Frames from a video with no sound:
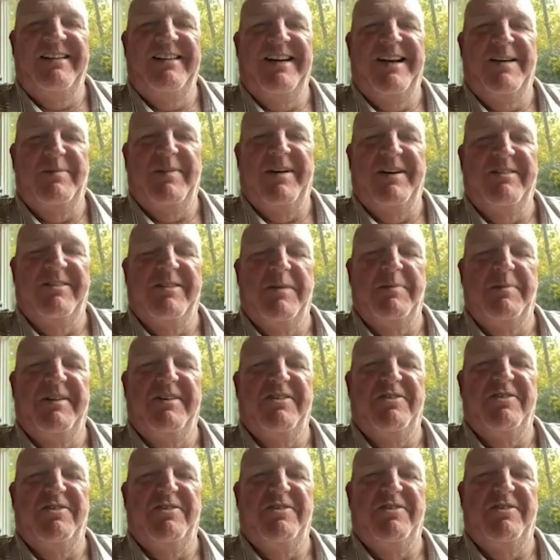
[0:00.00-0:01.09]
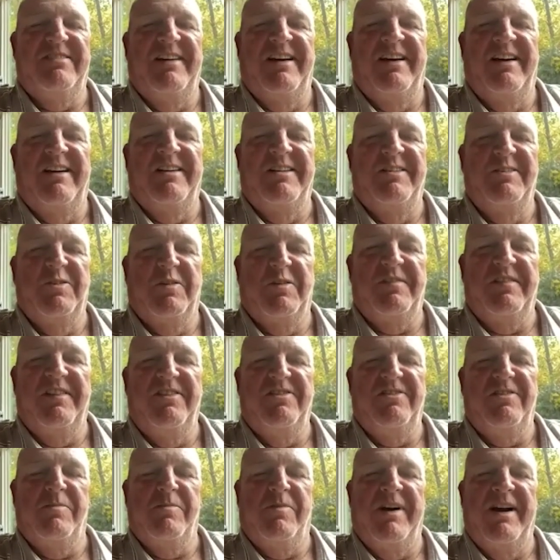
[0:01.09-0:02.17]
Yep. I grew up in a small town in
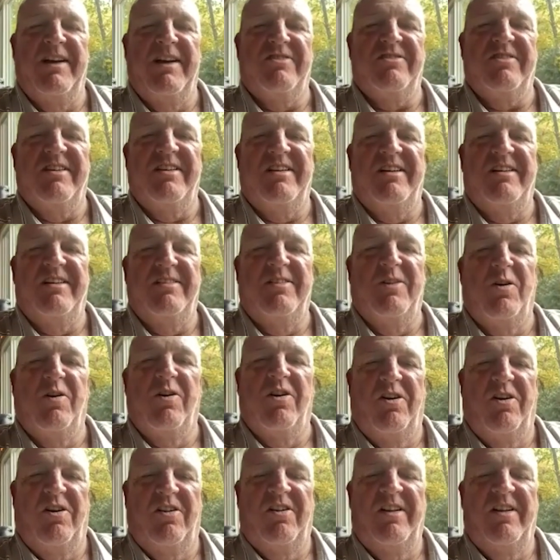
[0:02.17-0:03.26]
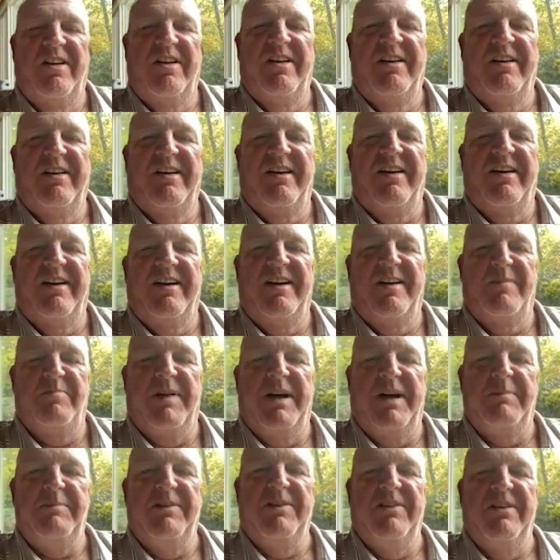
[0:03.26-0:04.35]
northeast Nebraska, Laurel, uh,
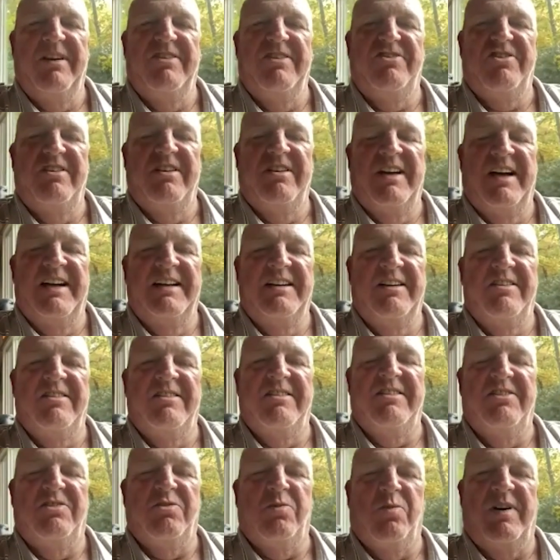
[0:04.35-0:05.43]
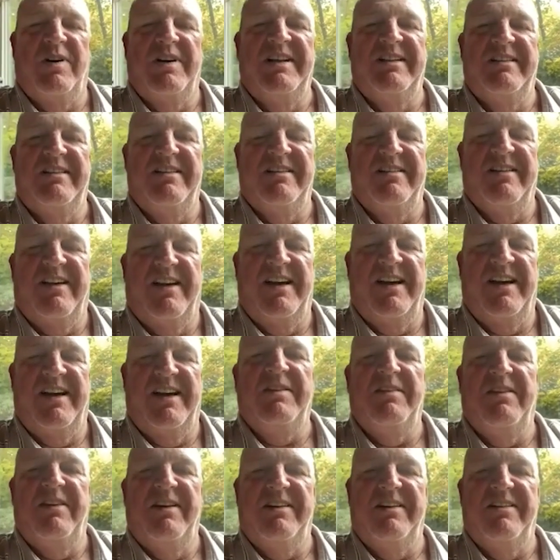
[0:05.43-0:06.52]
population 920 at the time. I
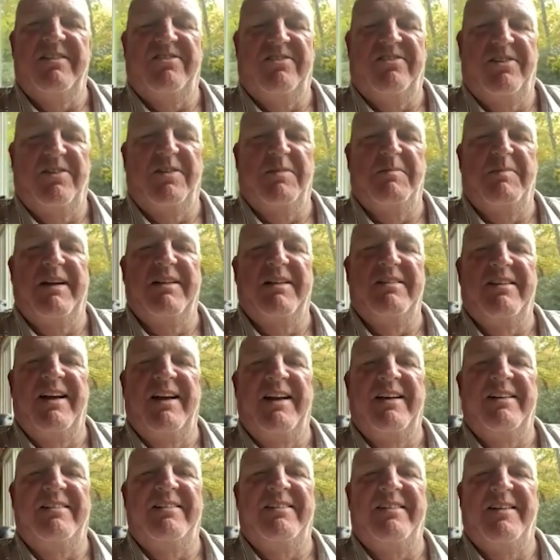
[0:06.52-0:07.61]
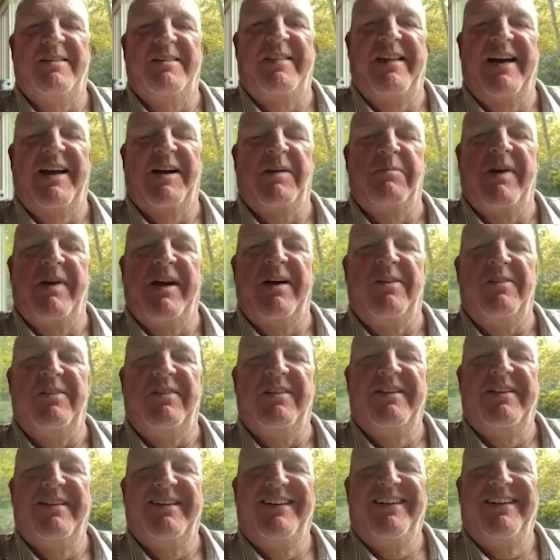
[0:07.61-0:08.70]
think it's still about that uh, that amount.
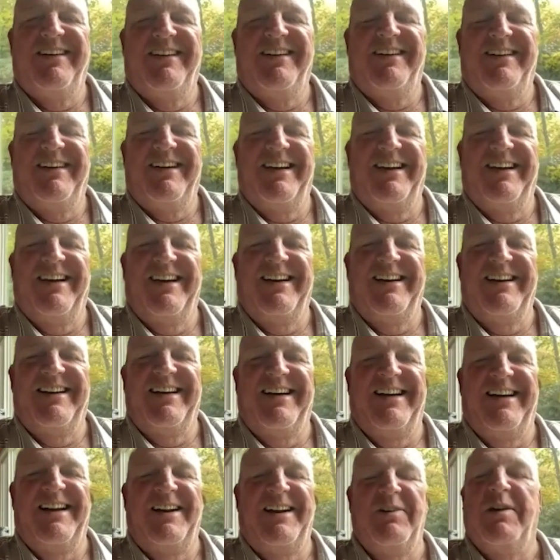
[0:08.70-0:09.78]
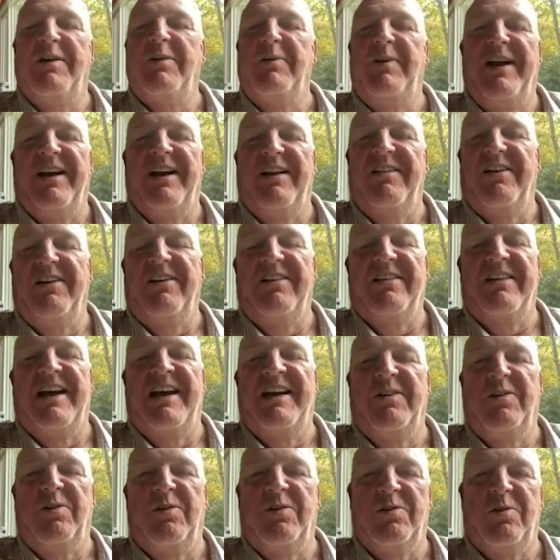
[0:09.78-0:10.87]
and uh, anyway, we had a little
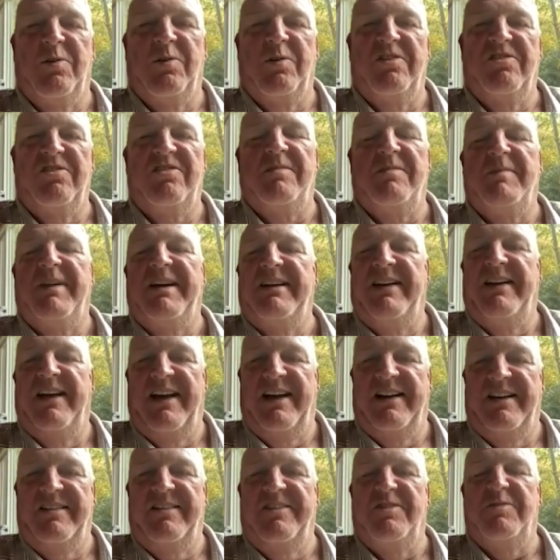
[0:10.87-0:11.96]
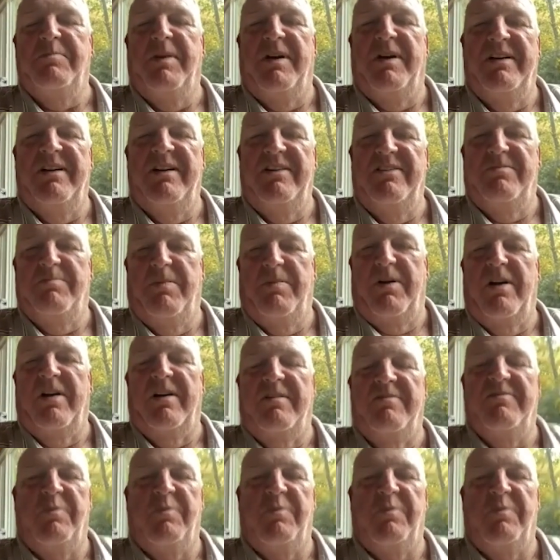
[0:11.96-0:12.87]
nine-hole course that my dad and his buddies bought a